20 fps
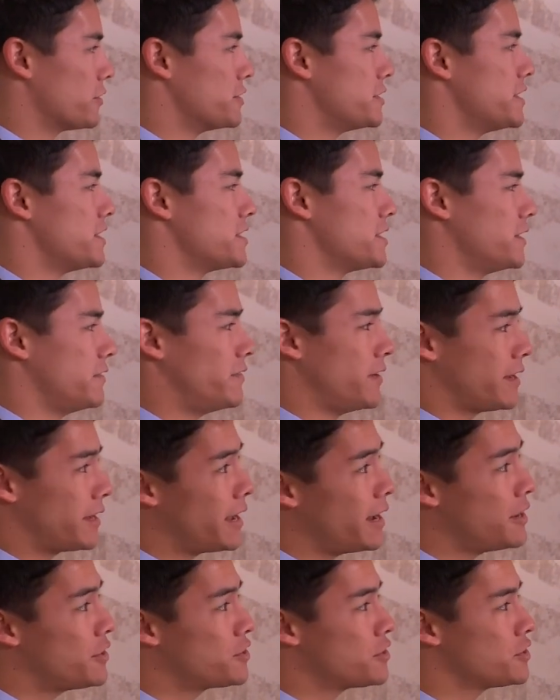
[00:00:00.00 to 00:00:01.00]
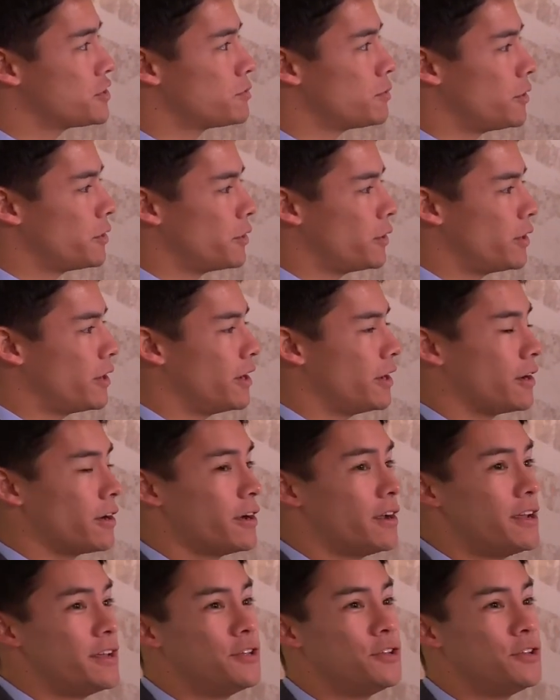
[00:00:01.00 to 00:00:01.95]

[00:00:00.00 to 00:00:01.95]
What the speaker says: Disney vacations while you're here.